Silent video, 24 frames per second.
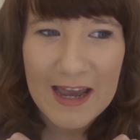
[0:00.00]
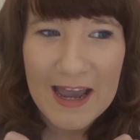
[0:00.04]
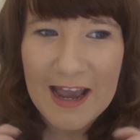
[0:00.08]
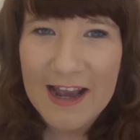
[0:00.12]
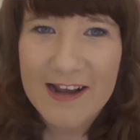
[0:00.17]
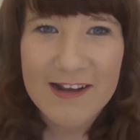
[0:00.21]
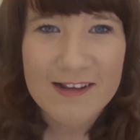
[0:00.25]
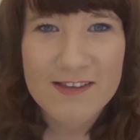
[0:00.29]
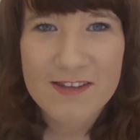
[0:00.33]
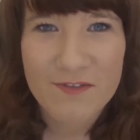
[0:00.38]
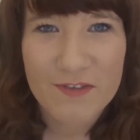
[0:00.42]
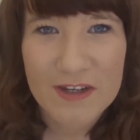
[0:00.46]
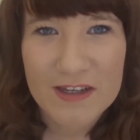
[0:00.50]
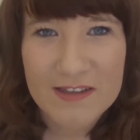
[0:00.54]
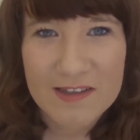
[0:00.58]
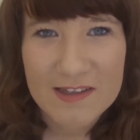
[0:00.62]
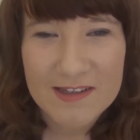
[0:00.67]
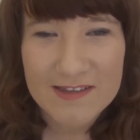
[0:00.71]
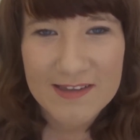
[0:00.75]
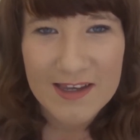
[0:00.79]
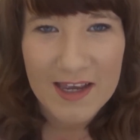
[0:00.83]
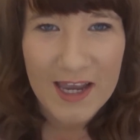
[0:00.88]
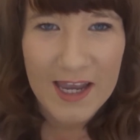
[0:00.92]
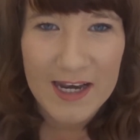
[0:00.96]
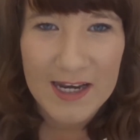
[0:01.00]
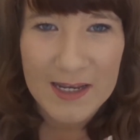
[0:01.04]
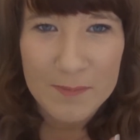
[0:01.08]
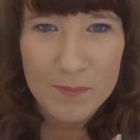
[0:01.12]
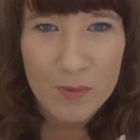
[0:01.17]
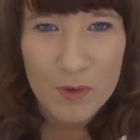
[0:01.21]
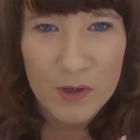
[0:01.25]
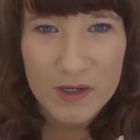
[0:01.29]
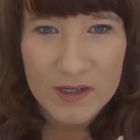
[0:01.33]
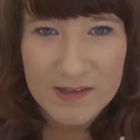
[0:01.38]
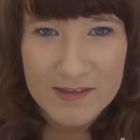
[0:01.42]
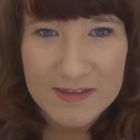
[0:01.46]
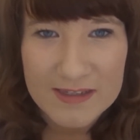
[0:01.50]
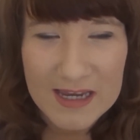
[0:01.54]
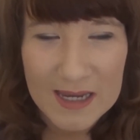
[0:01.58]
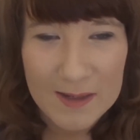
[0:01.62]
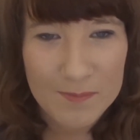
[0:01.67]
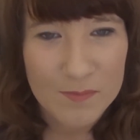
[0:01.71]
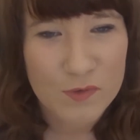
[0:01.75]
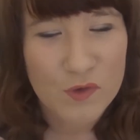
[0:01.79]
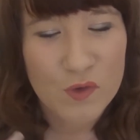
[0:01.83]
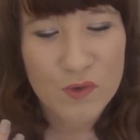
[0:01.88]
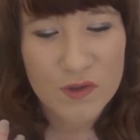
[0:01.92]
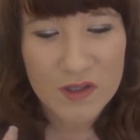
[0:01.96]
activated at any point in
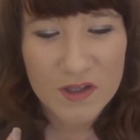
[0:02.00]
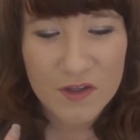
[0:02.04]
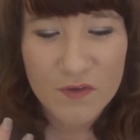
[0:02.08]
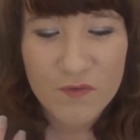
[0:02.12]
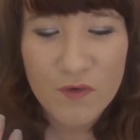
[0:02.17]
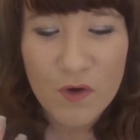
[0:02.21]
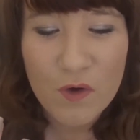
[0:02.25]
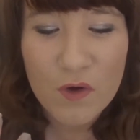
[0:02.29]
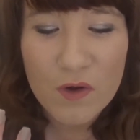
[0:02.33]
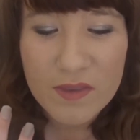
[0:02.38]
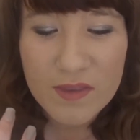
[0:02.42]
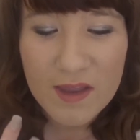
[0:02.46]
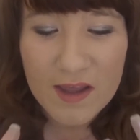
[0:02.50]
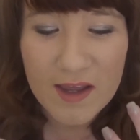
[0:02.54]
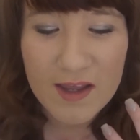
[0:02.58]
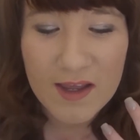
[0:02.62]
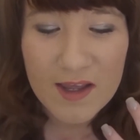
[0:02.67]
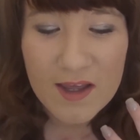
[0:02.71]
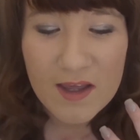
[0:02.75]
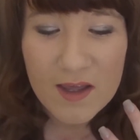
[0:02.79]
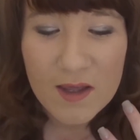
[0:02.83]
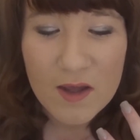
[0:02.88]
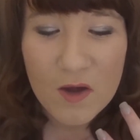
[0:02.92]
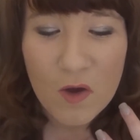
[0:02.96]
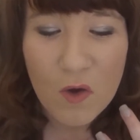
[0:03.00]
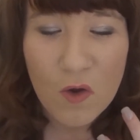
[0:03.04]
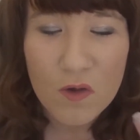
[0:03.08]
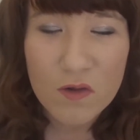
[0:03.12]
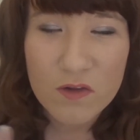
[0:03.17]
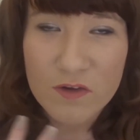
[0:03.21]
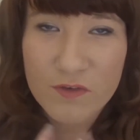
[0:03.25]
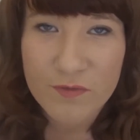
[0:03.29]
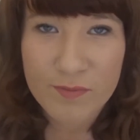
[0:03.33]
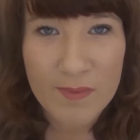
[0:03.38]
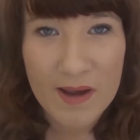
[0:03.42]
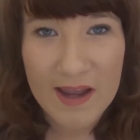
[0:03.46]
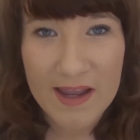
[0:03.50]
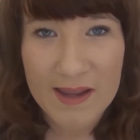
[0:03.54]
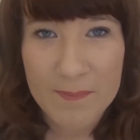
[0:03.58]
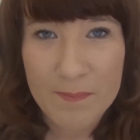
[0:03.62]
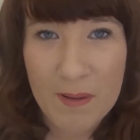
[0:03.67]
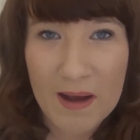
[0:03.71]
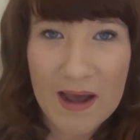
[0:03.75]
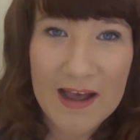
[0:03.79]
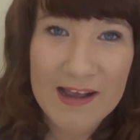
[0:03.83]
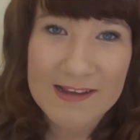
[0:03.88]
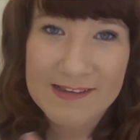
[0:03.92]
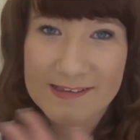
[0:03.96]
time. So they thought that all of my
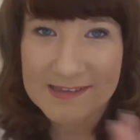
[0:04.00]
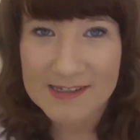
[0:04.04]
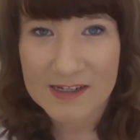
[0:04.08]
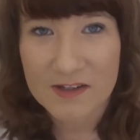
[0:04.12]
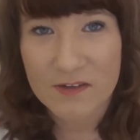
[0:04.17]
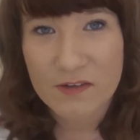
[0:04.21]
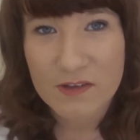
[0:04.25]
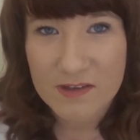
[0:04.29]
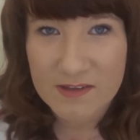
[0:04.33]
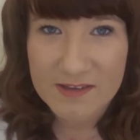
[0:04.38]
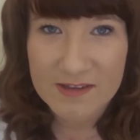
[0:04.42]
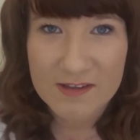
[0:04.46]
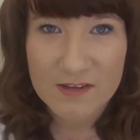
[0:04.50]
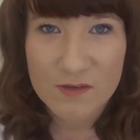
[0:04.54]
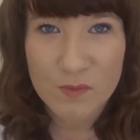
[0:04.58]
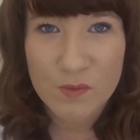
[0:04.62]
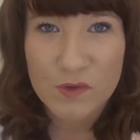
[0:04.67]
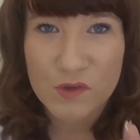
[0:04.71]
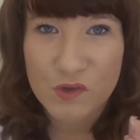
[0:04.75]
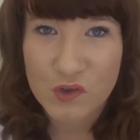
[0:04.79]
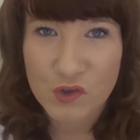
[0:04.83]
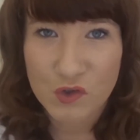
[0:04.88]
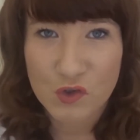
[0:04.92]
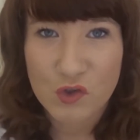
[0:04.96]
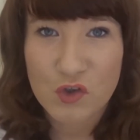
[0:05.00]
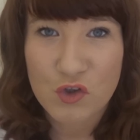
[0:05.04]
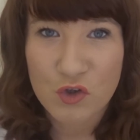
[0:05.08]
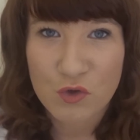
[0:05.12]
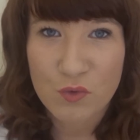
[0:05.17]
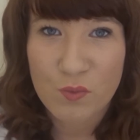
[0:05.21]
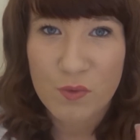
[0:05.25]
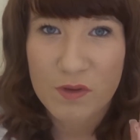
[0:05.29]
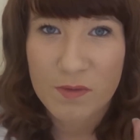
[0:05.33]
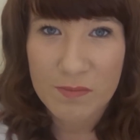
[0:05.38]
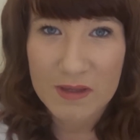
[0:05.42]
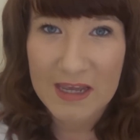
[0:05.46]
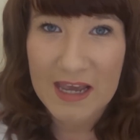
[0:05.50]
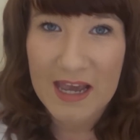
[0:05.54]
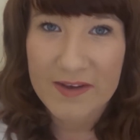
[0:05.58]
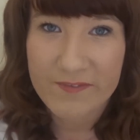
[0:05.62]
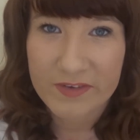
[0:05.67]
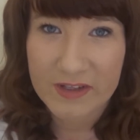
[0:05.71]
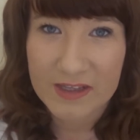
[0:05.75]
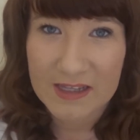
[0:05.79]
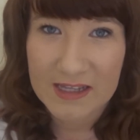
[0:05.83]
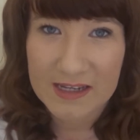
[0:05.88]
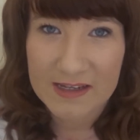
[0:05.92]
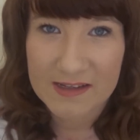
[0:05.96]
past illnesses was to do with me
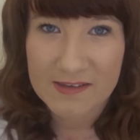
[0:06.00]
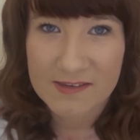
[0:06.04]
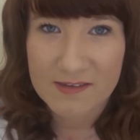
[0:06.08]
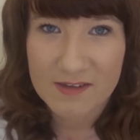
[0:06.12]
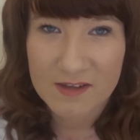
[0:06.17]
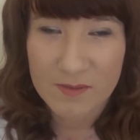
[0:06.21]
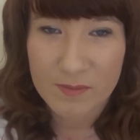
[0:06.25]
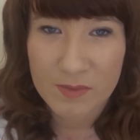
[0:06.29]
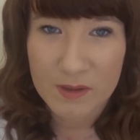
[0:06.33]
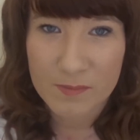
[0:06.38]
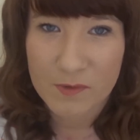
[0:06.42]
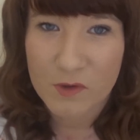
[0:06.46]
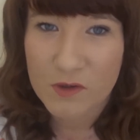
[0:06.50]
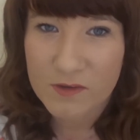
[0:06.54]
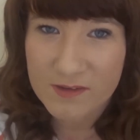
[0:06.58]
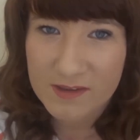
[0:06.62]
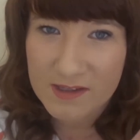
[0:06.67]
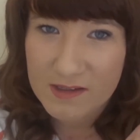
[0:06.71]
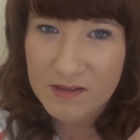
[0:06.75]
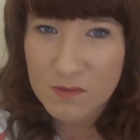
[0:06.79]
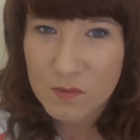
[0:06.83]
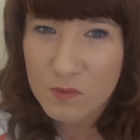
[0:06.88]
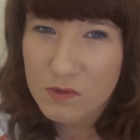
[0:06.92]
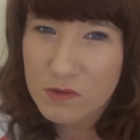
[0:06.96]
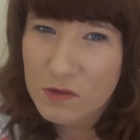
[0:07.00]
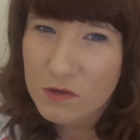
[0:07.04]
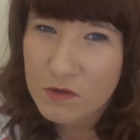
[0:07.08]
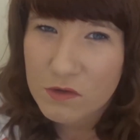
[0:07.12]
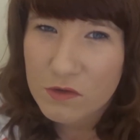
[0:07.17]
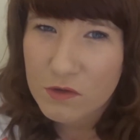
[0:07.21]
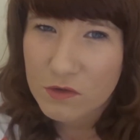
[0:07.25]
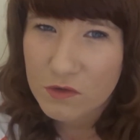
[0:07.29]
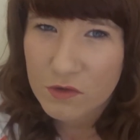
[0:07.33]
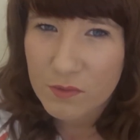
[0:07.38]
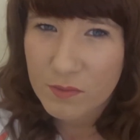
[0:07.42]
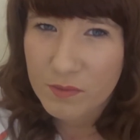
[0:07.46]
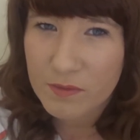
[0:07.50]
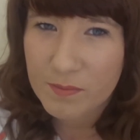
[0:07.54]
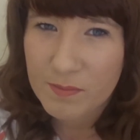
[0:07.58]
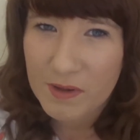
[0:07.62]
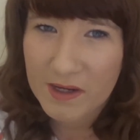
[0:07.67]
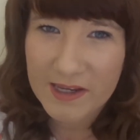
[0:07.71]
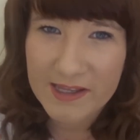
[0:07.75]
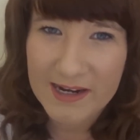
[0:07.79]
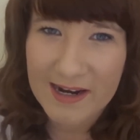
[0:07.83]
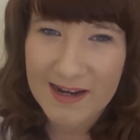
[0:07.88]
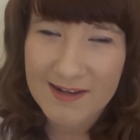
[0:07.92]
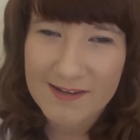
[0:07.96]
having latent TB, because this wasn't to do with
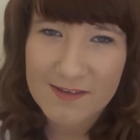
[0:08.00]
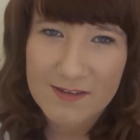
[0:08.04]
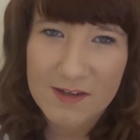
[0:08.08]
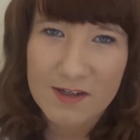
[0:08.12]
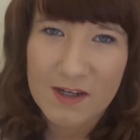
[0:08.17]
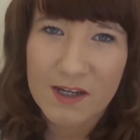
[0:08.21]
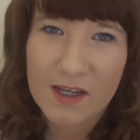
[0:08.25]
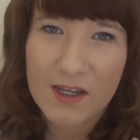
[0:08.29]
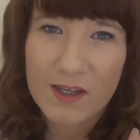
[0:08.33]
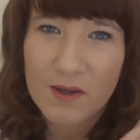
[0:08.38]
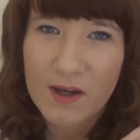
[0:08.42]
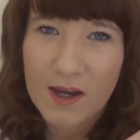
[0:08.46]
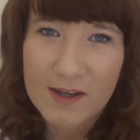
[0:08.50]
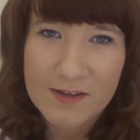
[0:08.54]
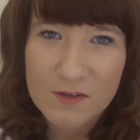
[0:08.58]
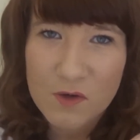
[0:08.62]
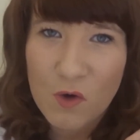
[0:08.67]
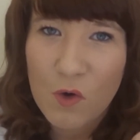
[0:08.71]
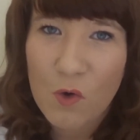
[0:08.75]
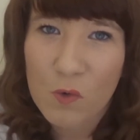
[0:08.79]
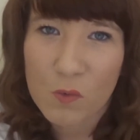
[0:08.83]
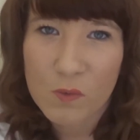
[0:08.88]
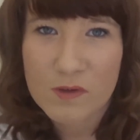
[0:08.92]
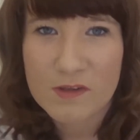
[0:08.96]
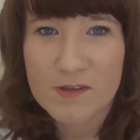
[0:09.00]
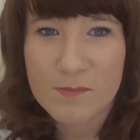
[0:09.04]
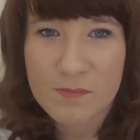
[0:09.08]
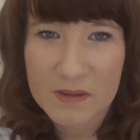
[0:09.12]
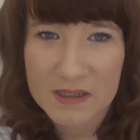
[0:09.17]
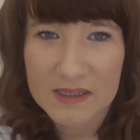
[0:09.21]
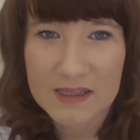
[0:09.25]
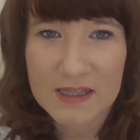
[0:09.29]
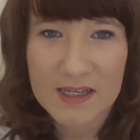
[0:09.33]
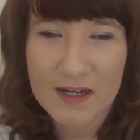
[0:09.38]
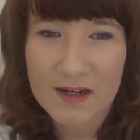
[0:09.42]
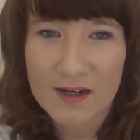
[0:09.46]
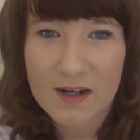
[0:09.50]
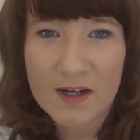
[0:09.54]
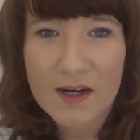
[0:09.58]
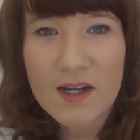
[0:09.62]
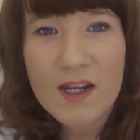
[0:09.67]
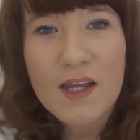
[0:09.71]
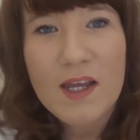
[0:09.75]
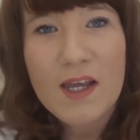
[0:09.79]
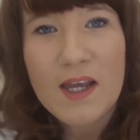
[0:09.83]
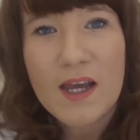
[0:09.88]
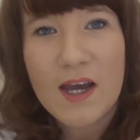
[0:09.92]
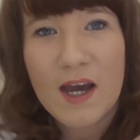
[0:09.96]
my granda. It had always been there.
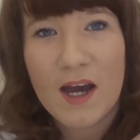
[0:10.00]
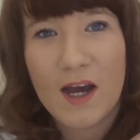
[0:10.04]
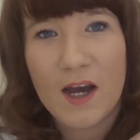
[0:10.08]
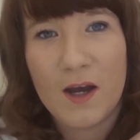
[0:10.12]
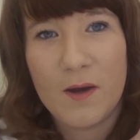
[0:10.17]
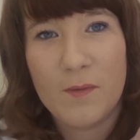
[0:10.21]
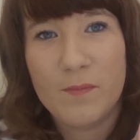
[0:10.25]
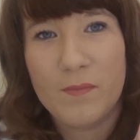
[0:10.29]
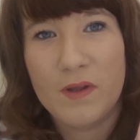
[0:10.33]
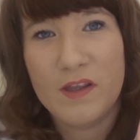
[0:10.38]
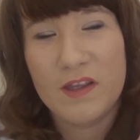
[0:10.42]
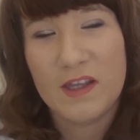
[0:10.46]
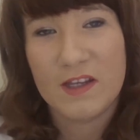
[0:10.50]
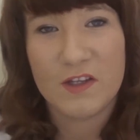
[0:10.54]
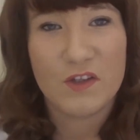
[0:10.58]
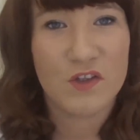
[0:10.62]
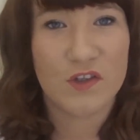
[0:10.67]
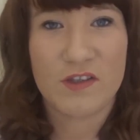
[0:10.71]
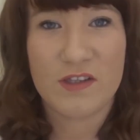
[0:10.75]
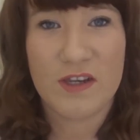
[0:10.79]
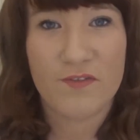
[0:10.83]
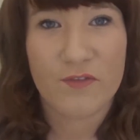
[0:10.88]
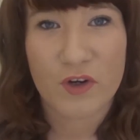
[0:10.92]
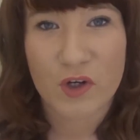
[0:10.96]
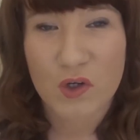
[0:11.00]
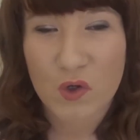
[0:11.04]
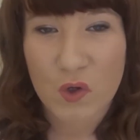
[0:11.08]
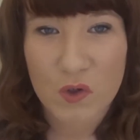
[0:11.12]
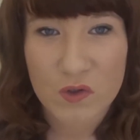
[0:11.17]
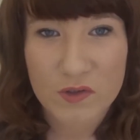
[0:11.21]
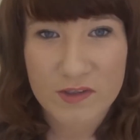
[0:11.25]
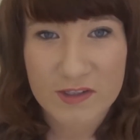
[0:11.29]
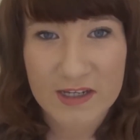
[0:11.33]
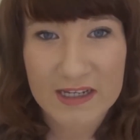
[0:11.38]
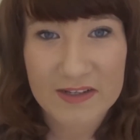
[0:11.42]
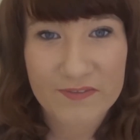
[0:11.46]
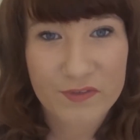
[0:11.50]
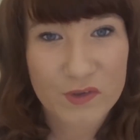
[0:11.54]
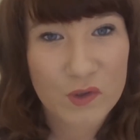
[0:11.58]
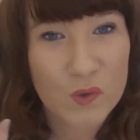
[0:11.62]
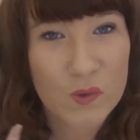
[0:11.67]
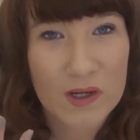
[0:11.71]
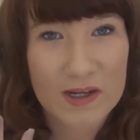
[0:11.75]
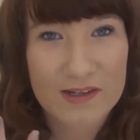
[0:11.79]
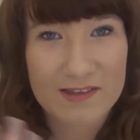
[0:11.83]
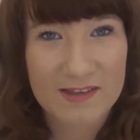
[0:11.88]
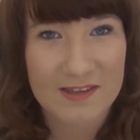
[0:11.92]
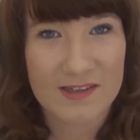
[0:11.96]
They had just never caught it, even
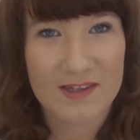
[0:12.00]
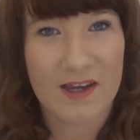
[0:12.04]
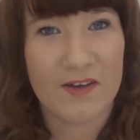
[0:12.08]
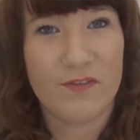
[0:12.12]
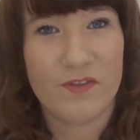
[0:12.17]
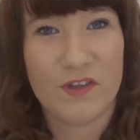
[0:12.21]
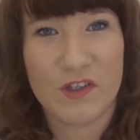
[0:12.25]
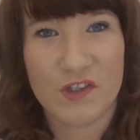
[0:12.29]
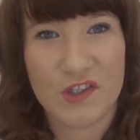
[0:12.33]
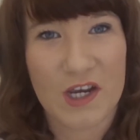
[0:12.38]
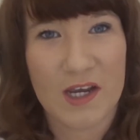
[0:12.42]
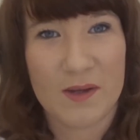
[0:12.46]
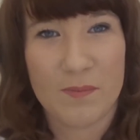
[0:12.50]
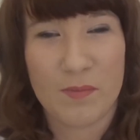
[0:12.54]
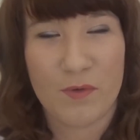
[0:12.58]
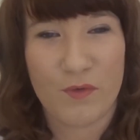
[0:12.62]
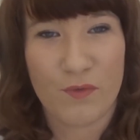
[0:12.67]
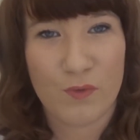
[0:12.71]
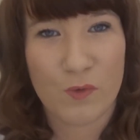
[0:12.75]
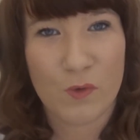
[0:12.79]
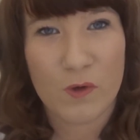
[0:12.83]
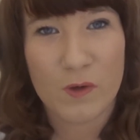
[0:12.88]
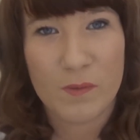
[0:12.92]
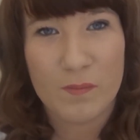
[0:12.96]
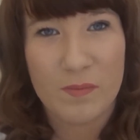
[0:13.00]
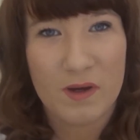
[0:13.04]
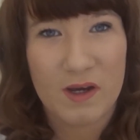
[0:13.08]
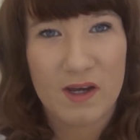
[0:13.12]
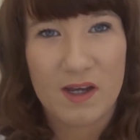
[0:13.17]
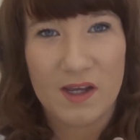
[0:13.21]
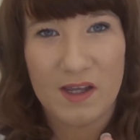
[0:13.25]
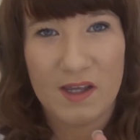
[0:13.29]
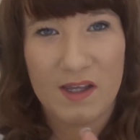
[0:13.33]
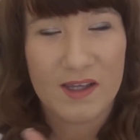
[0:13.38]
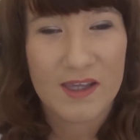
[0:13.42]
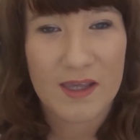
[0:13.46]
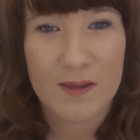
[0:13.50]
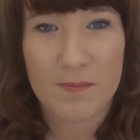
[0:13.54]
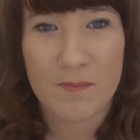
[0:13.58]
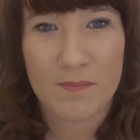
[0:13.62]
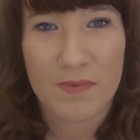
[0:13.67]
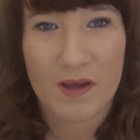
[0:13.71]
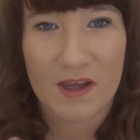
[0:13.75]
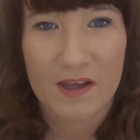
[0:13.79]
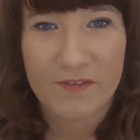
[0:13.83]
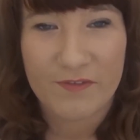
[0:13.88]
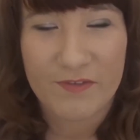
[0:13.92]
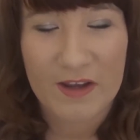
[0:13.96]
though I did have the JAG before, but it came
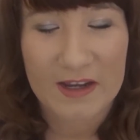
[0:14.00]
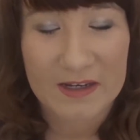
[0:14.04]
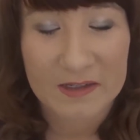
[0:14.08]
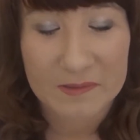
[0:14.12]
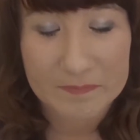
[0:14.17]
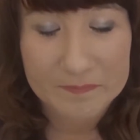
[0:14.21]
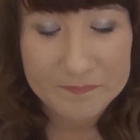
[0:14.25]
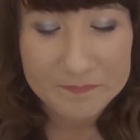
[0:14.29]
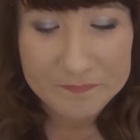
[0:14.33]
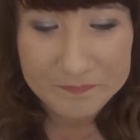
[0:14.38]
back fine.